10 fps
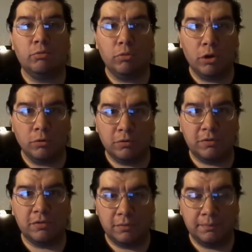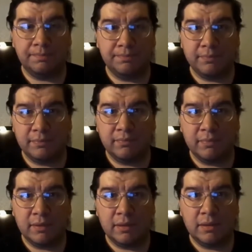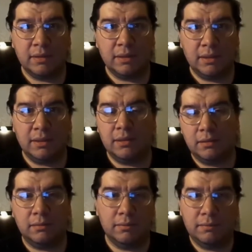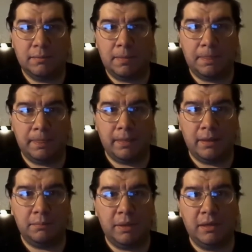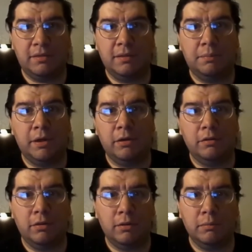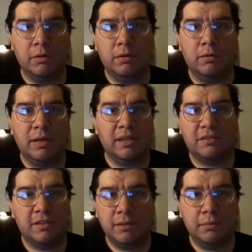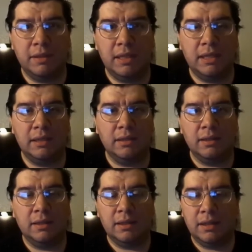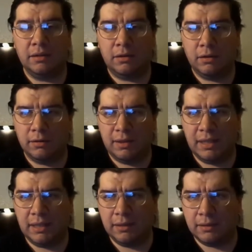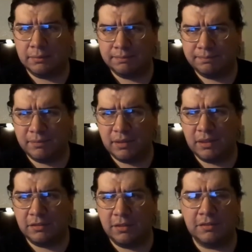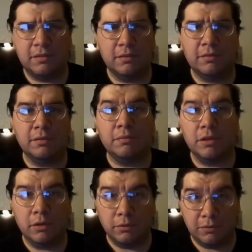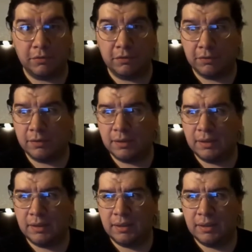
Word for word: have wrote you know, about the paranormal activity and all the uh, the existence of ghosts,